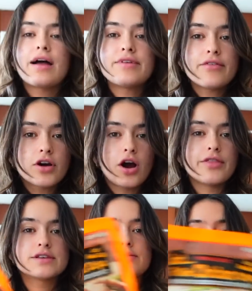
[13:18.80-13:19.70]
I've never gotten
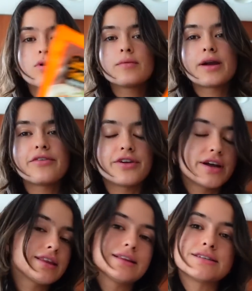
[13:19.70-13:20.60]
this before, but I feel
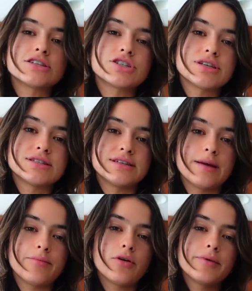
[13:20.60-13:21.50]
like this is just a
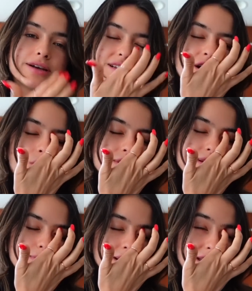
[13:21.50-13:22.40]
staple because I always
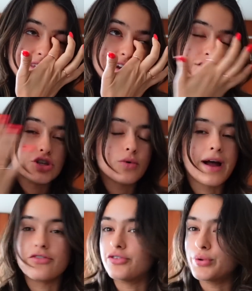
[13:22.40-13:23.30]
complain that I don't
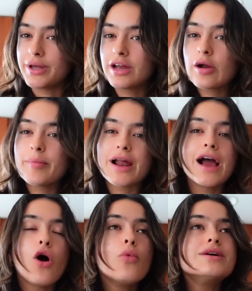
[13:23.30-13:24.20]
have food here, but I
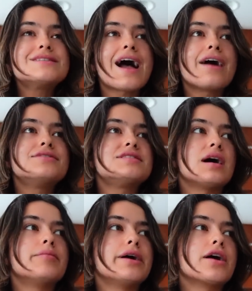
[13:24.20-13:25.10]
always have
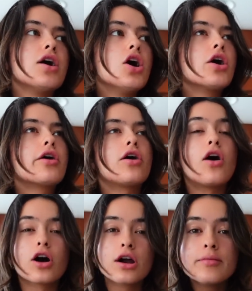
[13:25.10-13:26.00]
some like
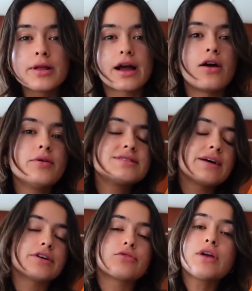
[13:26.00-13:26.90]
carb. Like, I always
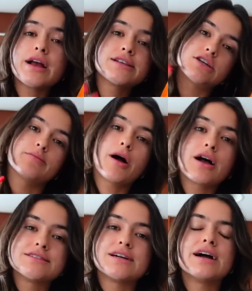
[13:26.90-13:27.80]
have like rice or
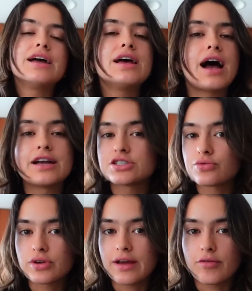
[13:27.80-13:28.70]
pasta. I just don't
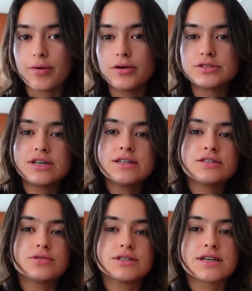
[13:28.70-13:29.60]
really have a protein,
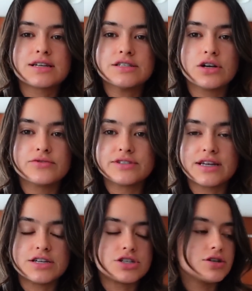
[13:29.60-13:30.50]
so this kind of solves that
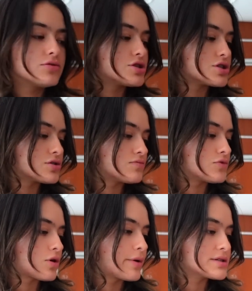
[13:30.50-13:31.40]
issue. Just
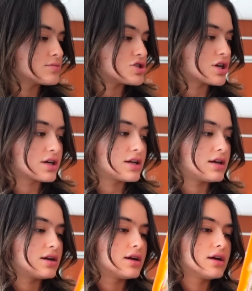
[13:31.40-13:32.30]
throwing some chicken
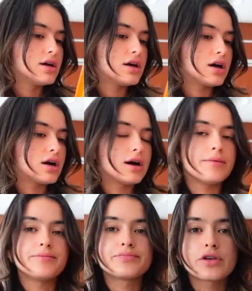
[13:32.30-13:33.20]
in
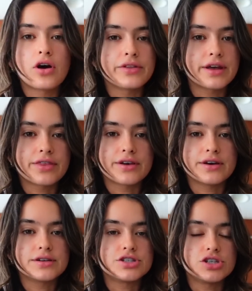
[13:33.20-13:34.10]
um, on like
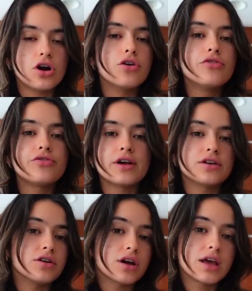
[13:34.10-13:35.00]
the stove and
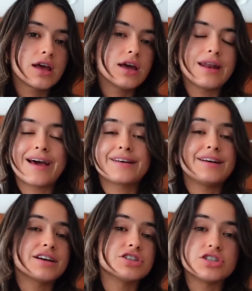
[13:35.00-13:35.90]
cooking it and adding
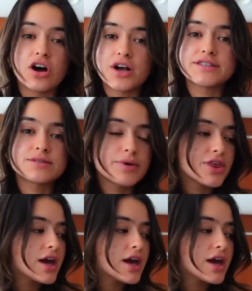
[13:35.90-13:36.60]
like a sauce with